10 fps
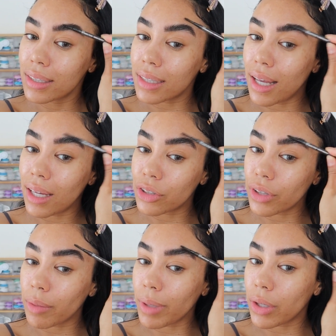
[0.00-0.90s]

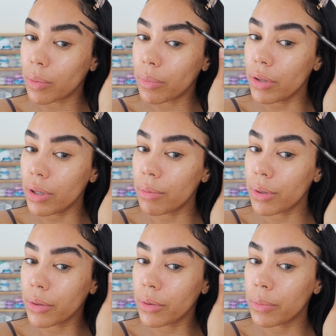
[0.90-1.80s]
slash like my little beauty
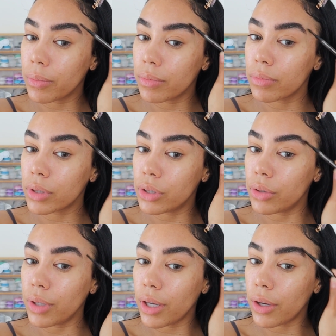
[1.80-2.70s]
room
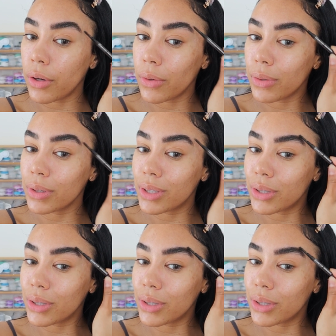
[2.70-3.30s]
studio.